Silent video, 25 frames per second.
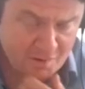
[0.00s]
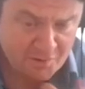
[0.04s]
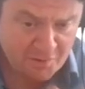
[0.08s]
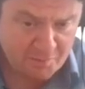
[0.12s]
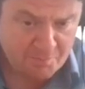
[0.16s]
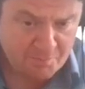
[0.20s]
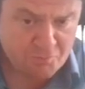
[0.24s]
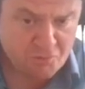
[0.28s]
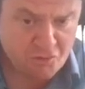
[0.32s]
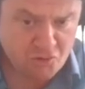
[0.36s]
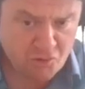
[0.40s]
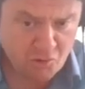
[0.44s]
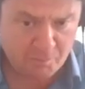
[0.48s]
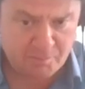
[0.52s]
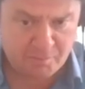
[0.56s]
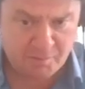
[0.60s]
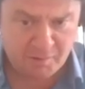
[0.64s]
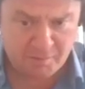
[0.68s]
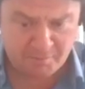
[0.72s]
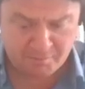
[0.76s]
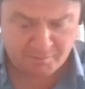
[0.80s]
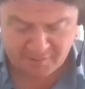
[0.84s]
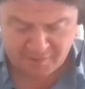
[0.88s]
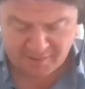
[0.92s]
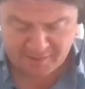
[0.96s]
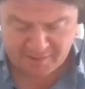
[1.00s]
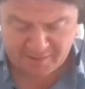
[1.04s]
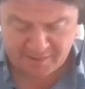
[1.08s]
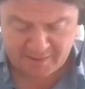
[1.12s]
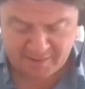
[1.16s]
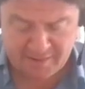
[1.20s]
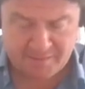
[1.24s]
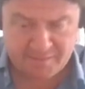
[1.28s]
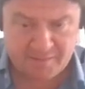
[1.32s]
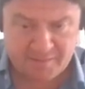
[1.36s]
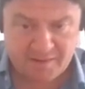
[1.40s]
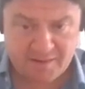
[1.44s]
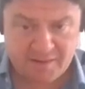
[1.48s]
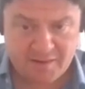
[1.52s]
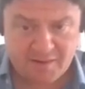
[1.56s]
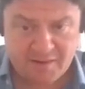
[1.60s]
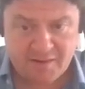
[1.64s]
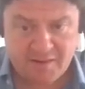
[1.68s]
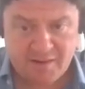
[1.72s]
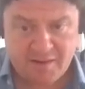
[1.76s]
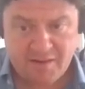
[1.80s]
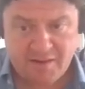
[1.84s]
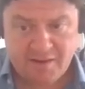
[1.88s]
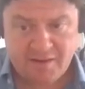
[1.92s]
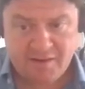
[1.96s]
The problem there
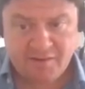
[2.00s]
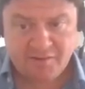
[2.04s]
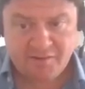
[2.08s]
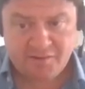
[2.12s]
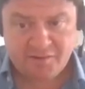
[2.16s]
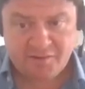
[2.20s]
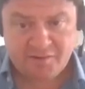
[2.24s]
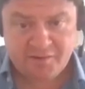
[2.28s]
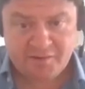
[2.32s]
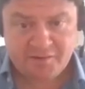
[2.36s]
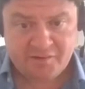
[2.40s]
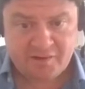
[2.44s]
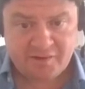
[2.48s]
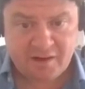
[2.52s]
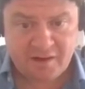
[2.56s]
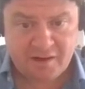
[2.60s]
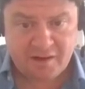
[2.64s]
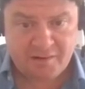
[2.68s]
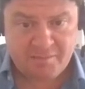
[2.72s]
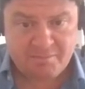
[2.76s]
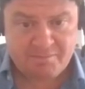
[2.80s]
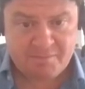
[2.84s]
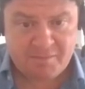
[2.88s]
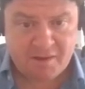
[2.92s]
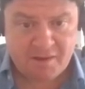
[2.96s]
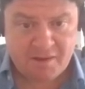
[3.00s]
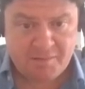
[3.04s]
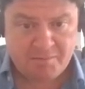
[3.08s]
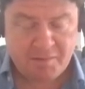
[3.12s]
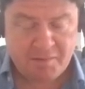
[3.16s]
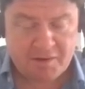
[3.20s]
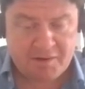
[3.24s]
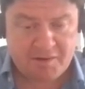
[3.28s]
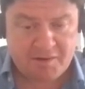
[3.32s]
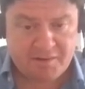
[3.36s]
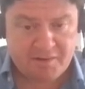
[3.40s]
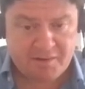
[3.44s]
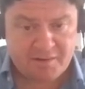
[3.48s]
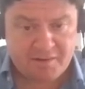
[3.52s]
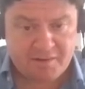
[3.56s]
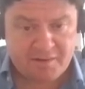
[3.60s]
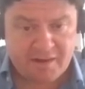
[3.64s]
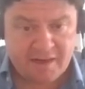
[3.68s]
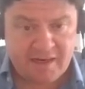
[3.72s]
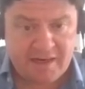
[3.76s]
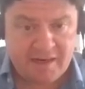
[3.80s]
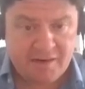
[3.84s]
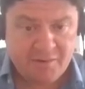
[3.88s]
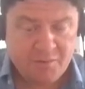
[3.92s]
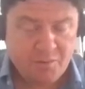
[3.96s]
is that by
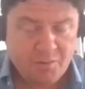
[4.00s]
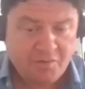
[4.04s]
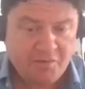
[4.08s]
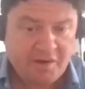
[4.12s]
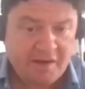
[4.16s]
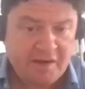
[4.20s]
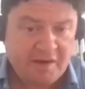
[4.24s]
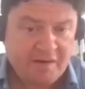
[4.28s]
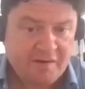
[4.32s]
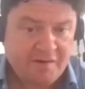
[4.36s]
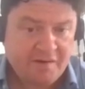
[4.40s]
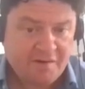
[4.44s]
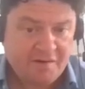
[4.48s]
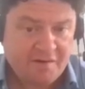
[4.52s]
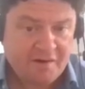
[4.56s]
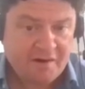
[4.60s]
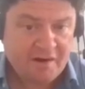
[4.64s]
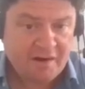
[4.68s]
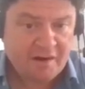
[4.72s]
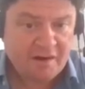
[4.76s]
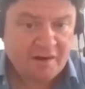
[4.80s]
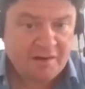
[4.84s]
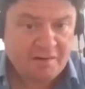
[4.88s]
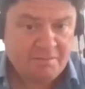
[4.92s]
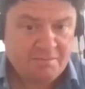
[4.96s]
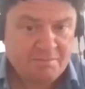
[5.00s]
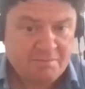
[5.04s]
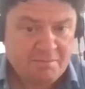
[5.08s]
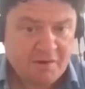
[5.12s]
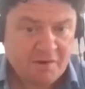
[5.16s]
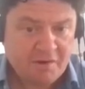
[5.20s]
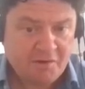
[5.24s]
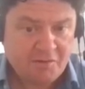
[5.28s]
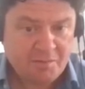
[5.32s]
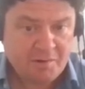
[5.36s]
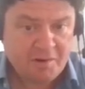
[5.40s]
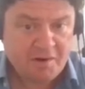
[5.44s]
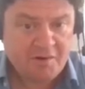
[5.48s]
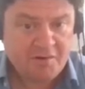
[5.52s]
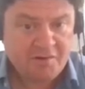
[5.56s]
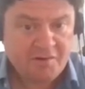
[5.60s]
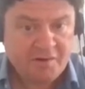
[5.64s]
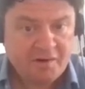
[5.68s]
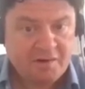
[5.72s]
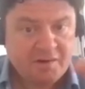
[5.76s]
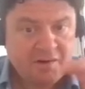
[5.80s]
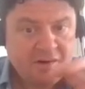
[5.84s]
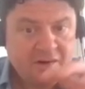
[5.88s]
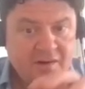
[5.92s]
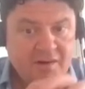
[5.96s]
dealing with each
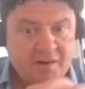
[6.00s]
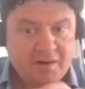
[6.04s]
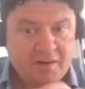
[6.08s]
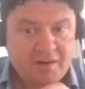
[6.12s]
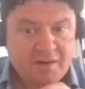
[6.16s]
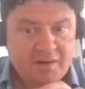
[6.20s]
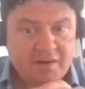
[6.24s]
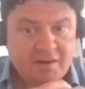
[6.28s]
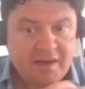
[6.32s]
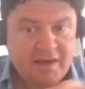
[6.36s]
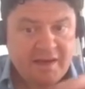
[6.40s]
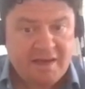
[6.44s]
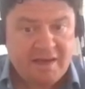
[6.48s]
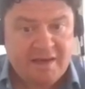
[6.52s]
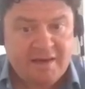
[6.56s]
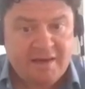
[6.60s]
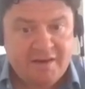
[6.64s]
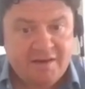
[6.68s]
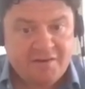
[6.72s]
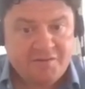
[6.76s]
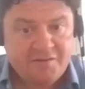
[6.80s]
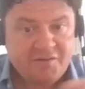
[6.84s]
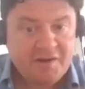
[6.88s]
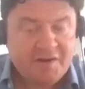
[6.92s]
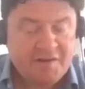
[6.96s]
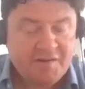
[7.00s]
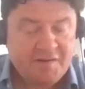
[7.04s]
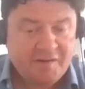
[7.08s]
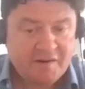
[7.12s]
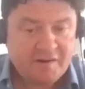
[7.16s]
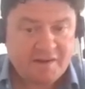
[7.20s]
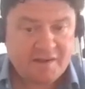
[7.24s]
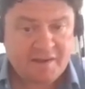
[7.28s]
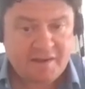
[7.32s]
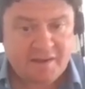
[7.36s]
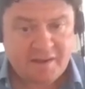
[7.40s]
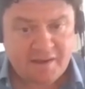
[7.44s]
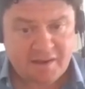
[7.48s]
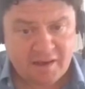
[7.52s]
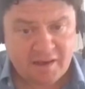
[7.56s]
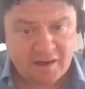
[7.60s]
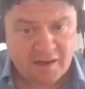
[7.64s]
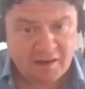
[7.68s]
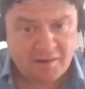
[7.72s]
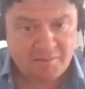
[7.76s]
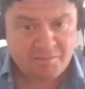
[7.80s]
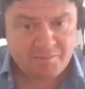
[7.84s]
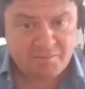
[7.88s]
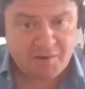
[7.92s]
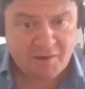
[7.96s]
exposure individually,
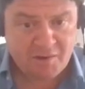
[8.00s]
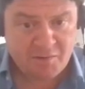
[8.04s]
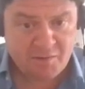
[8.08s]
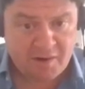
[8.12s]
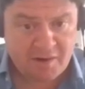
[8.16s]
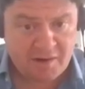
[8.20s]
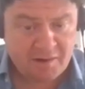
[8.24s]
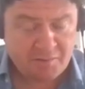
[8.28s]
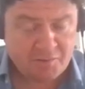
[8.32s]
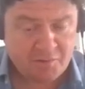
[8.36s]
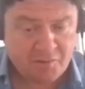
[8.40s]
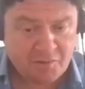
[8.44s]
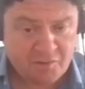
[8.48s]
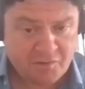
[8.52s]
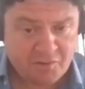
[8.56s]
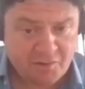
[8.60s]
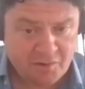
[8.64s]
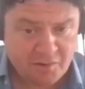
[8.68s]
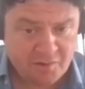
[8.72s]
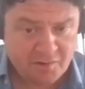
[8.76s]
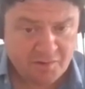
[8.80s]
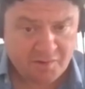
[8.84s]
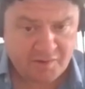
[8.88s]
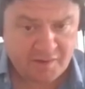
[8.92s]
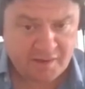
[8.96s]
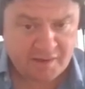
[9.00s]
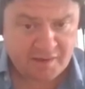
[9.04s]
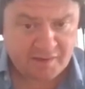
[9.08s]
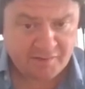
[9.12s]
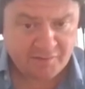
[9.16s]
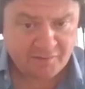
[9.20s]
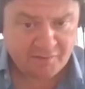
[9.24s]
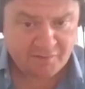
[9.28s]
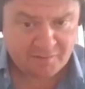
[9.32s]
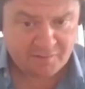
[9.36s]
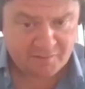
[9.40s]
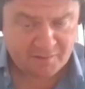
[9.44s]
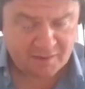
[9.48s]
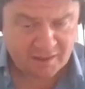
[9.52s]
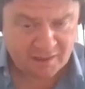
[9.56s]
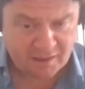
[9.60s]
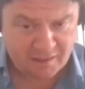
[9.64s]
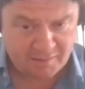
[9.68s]
you end up doing two things.